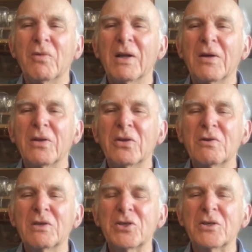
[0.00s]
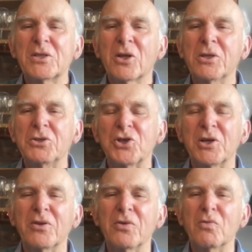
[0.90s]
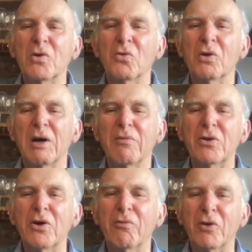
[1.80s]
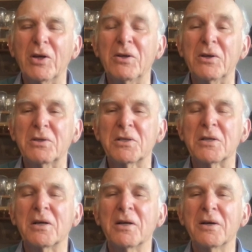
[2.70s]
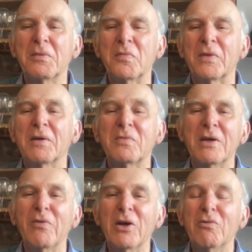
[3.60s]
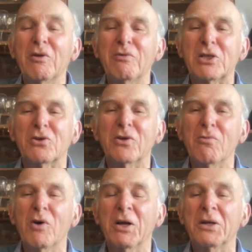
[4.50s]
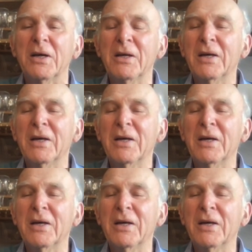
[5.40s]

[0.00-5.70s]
Well, there is this cliche that we all have a novel in us, even if it's only one.